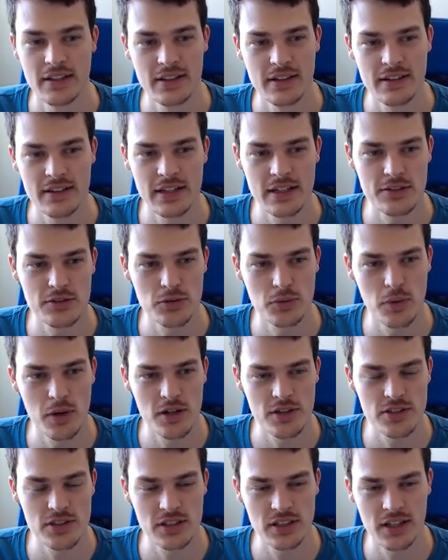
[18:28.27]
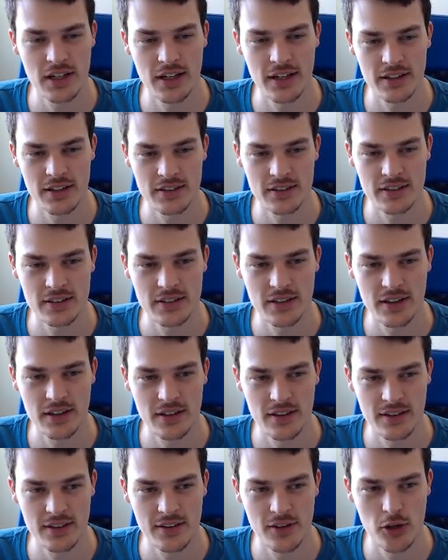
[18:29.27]
Thanks for watching. I
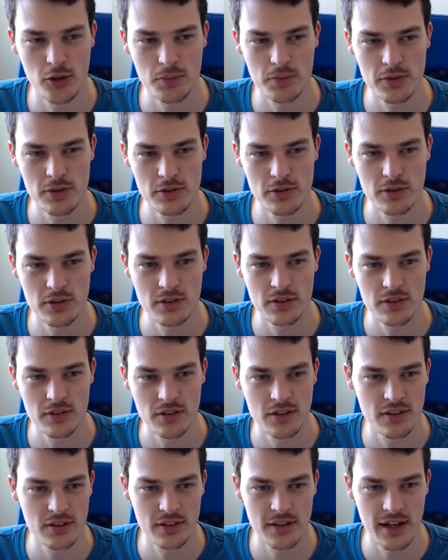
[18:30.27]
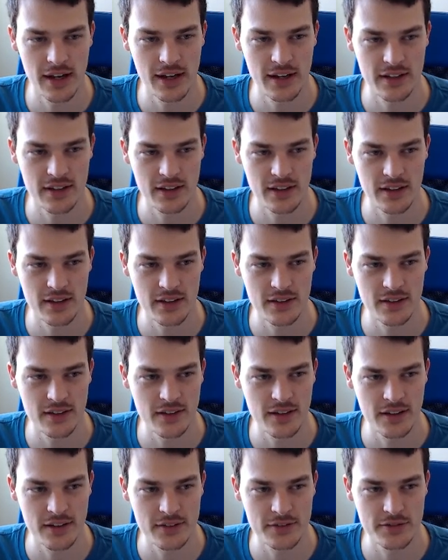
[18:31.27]
hope you had
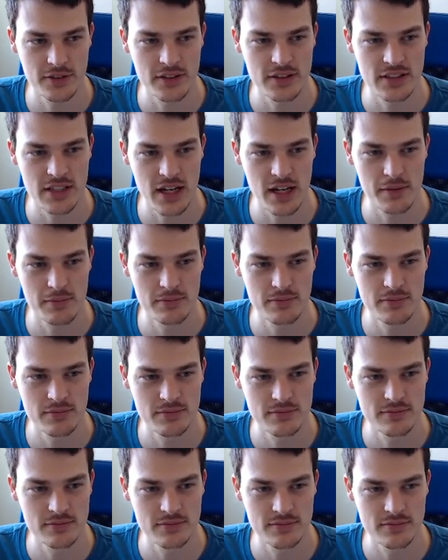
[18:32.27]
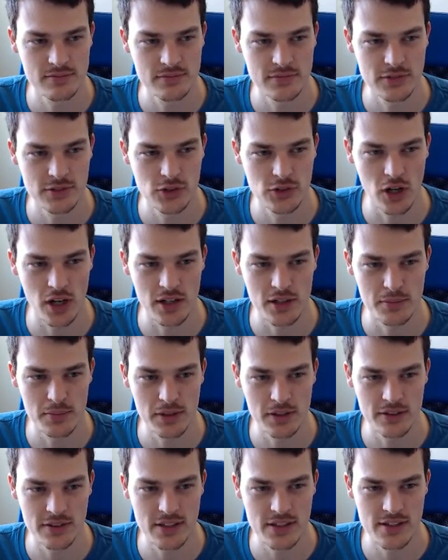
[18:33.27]
a fun time trying to
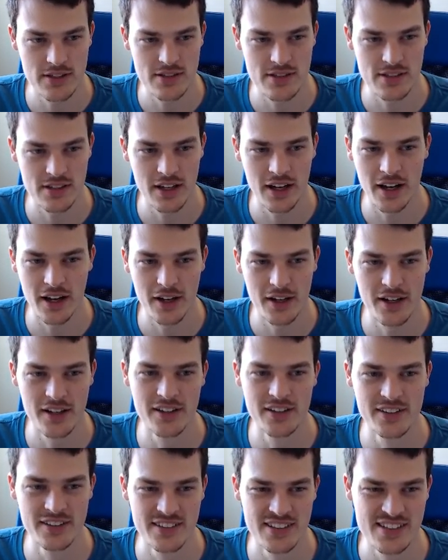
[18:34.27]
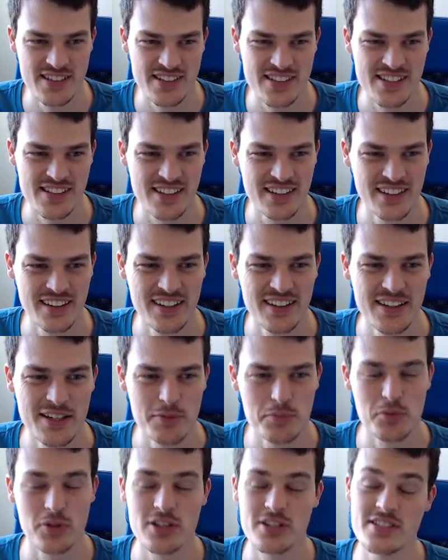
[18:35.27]
build this. It's
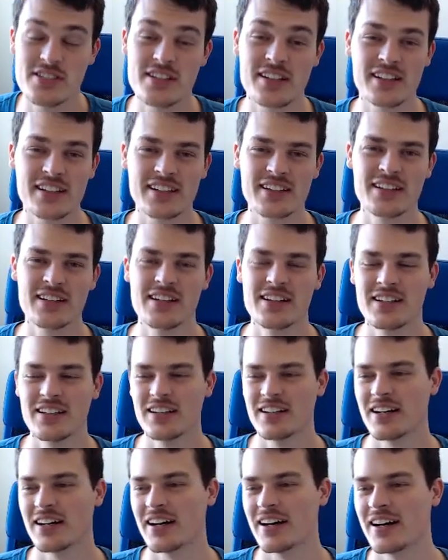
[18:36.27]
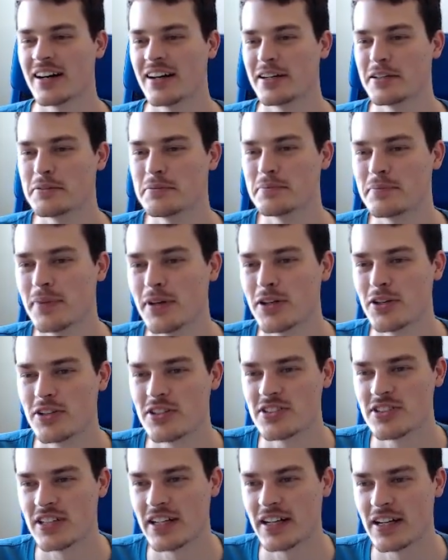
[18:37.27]
pretty silly, but you can
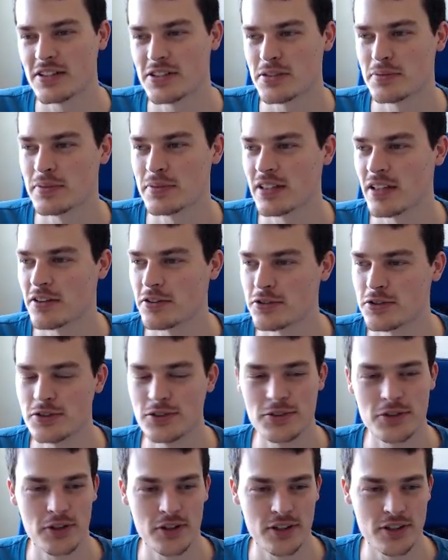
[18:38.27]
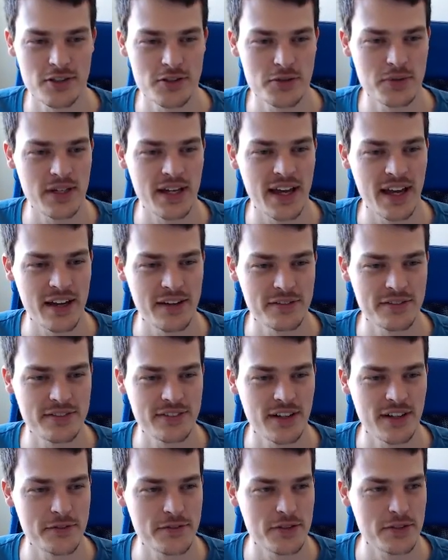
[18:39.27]
check out some of the other tutorials we have
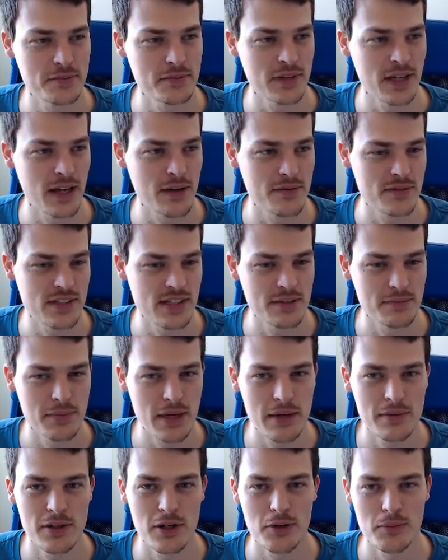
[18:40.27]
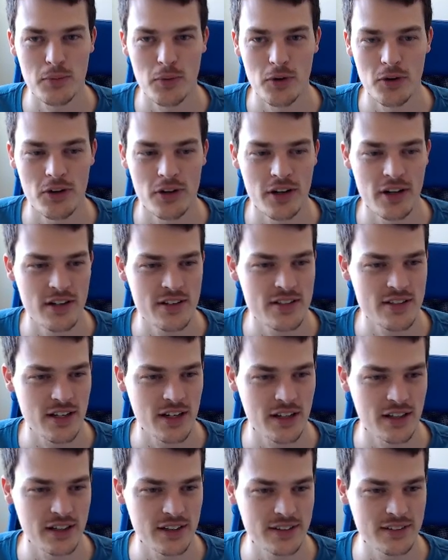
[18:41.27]
of some games that maybe are more
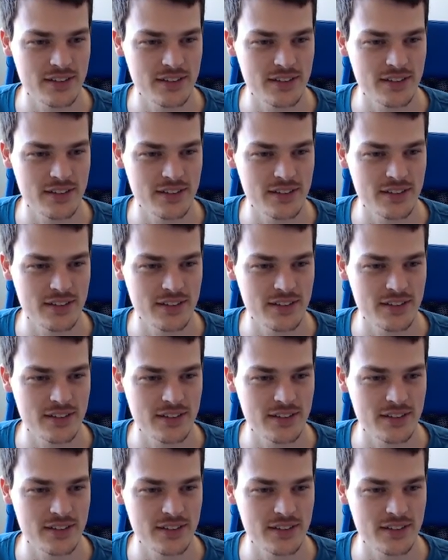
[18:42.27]
exciting.